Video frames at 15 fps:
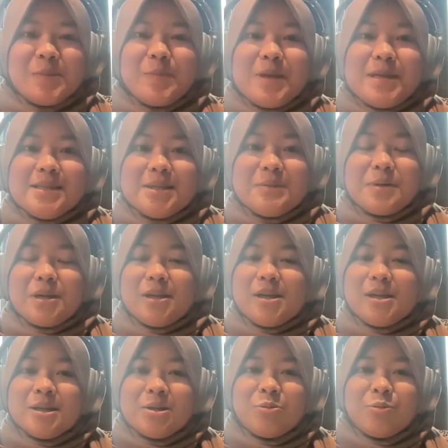Based in
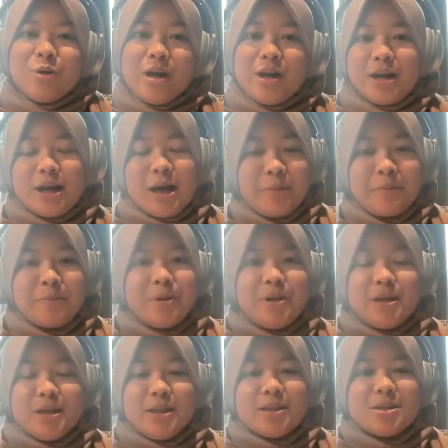Berlin, we are a
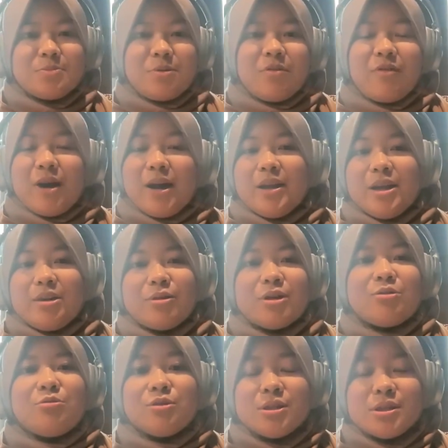company that's providing
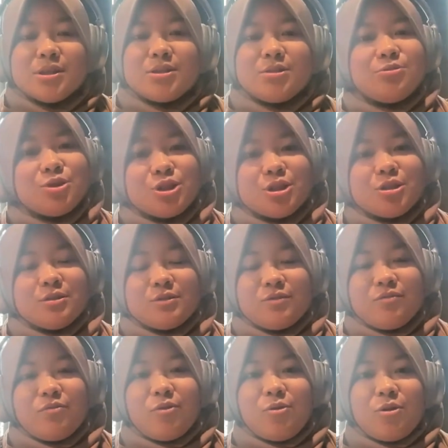recruiting
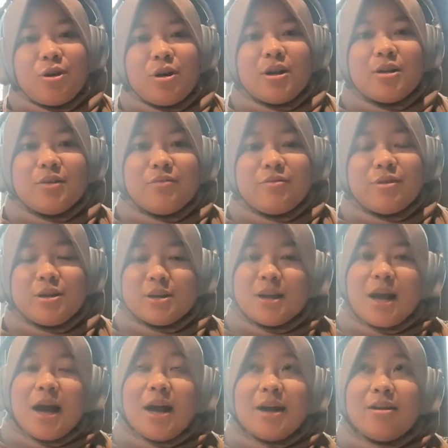solution for different
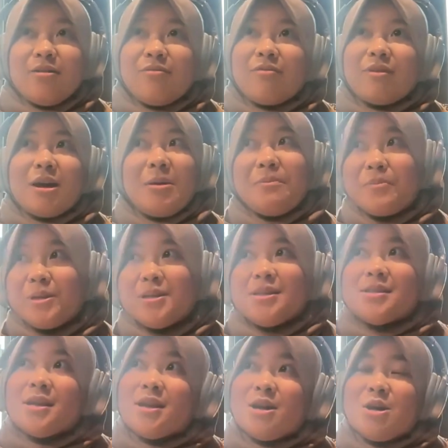kind of
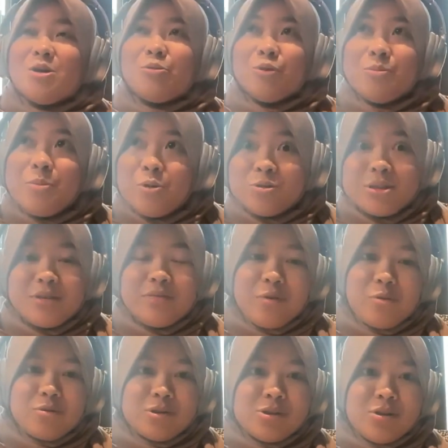companies. We mostly
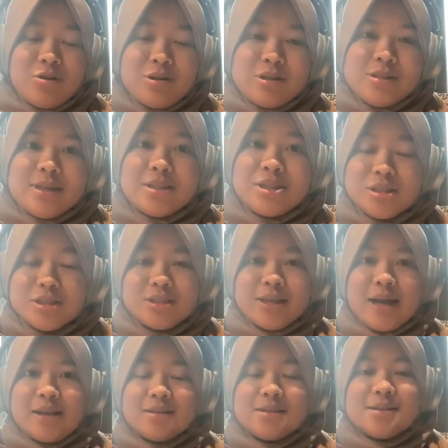focus on essential
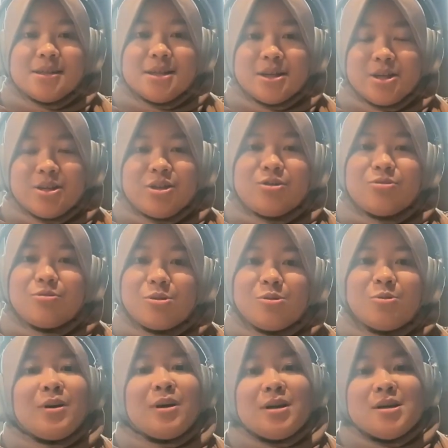talent here in
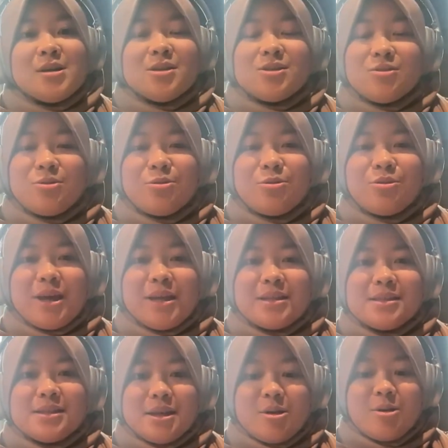Europe. So
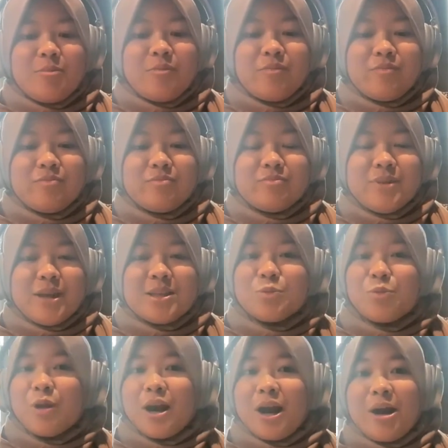
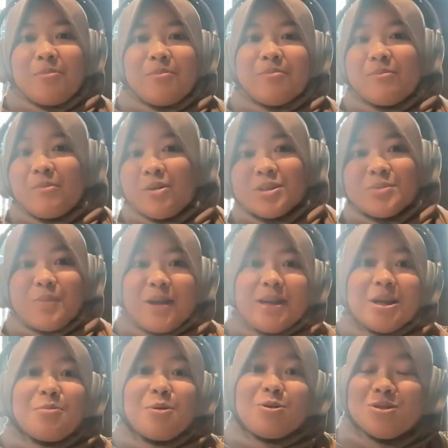that's where I'm
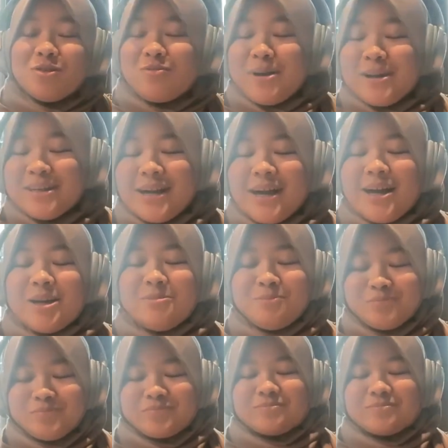spending most of my time.